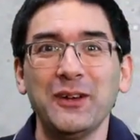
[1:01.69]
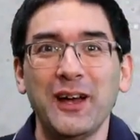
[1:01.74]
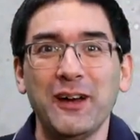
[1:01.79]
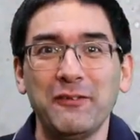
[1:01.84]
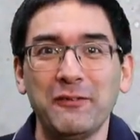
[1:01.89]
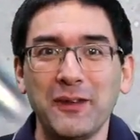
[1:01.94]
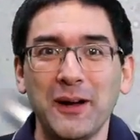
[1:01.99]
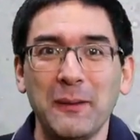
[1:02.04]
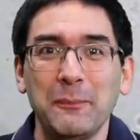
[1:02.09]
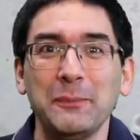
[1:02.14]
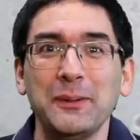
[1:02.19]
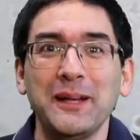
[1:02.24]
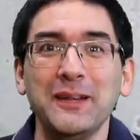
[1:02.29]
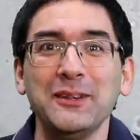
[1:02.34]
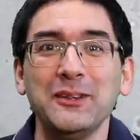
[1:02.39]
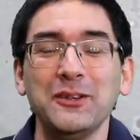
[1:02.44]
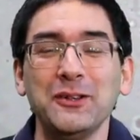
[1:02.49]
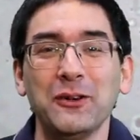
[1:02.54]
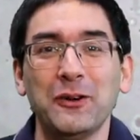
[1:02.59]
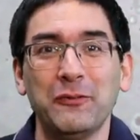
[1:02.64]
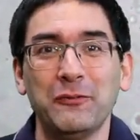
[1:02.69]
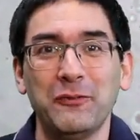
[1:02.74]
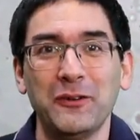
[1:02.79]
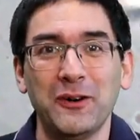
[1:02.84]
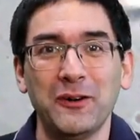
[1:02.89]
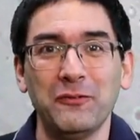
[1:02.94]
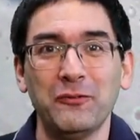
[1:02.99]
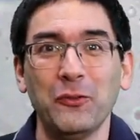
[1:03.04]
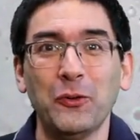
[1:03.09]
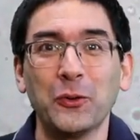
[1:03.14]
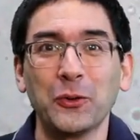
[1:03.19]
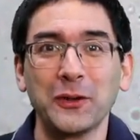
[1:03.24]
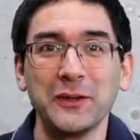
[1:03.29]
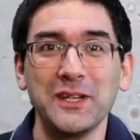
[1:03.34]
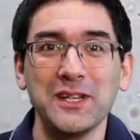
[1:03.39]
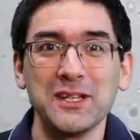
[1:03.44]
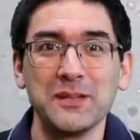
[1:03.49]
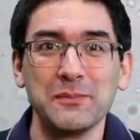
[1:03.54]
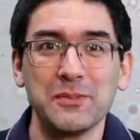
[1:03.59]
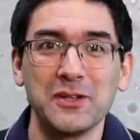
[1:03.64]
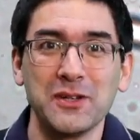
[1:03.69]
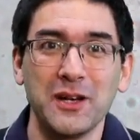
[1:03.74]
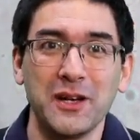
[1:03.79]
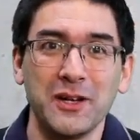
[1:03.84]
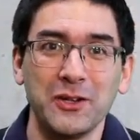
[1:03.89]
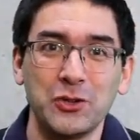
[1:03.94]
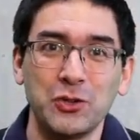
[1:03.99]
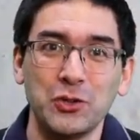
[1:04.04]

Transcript: you have uh, plenty plenty of, of organisms uh,